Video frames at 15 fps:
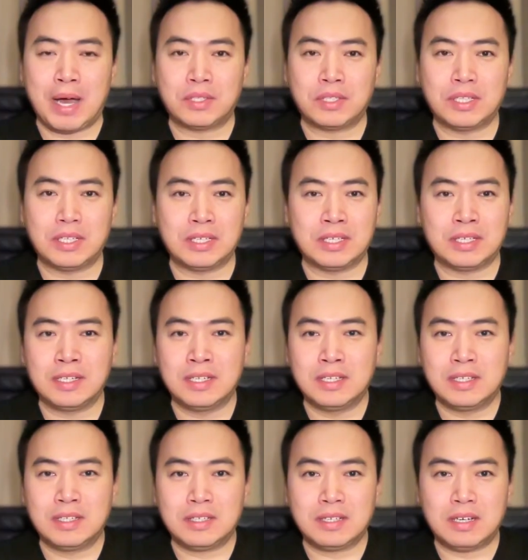the
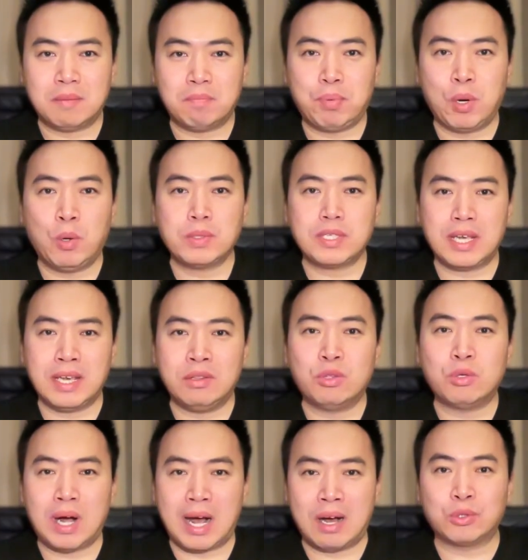um, both
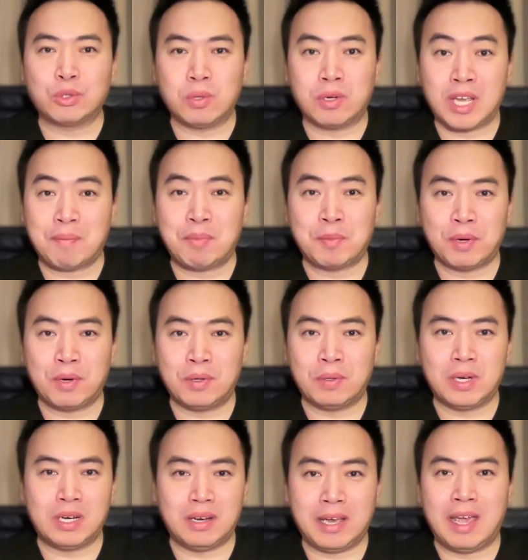indoor outdoor capable
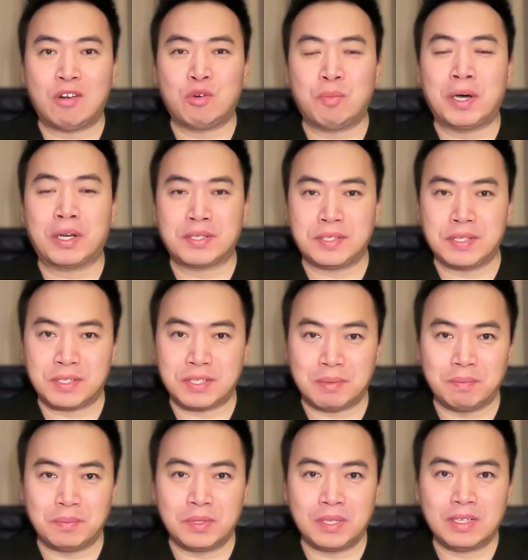uh, AI robotic
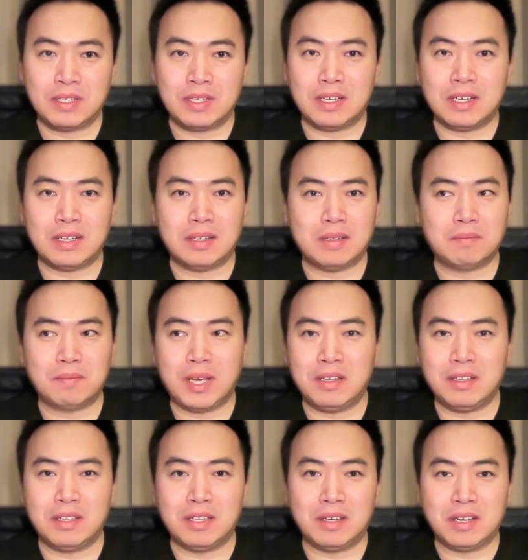system um,
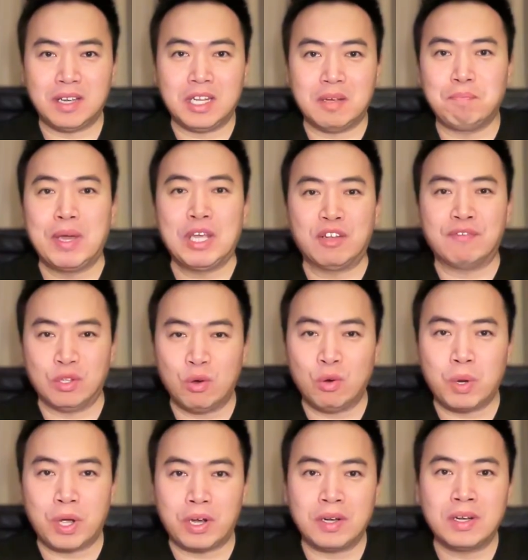in the in the middle of
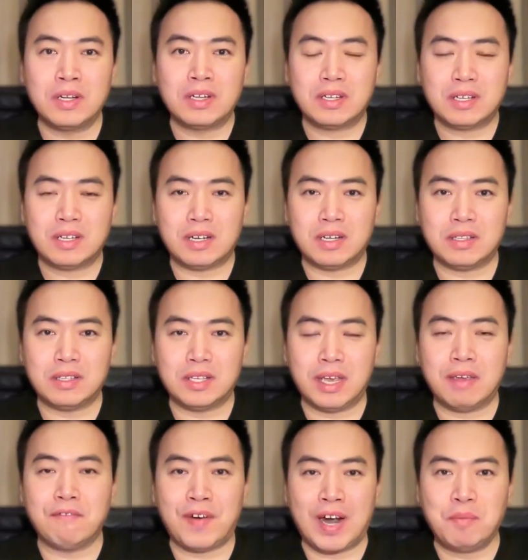nowhere. Uh, the
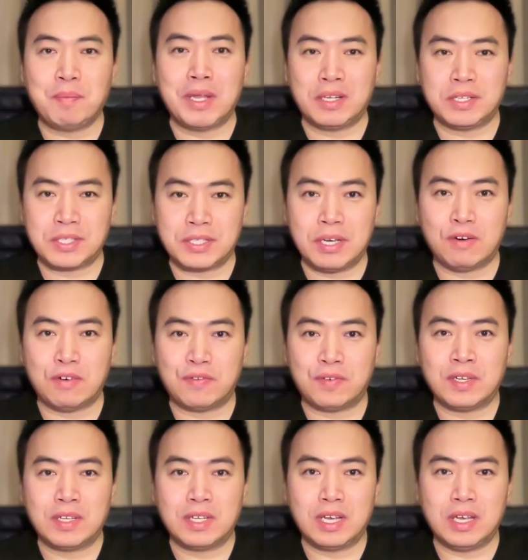environment itself
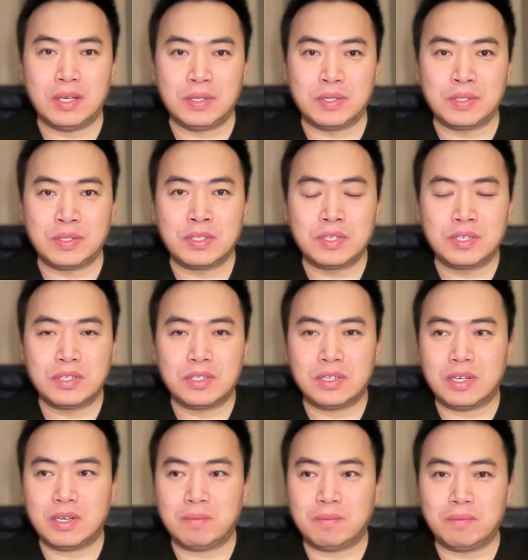is
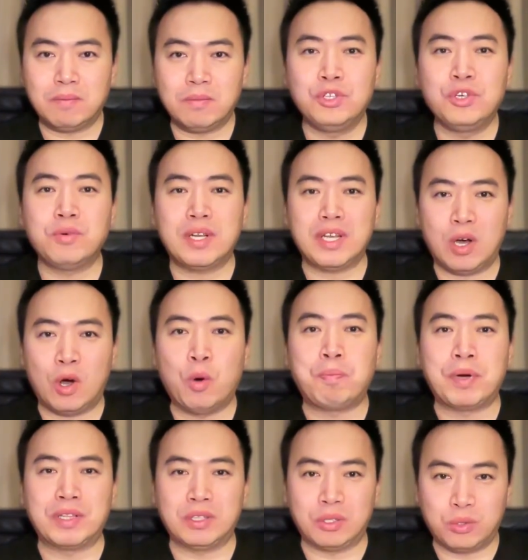um, newly
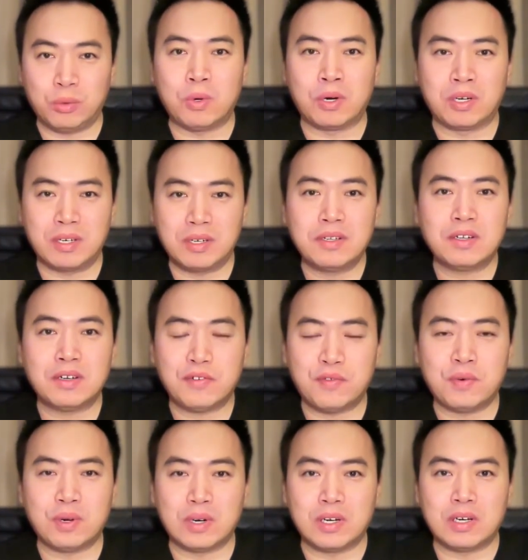opened door
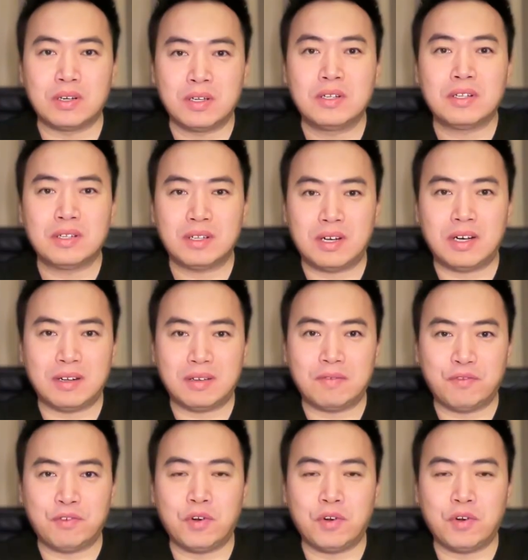for um,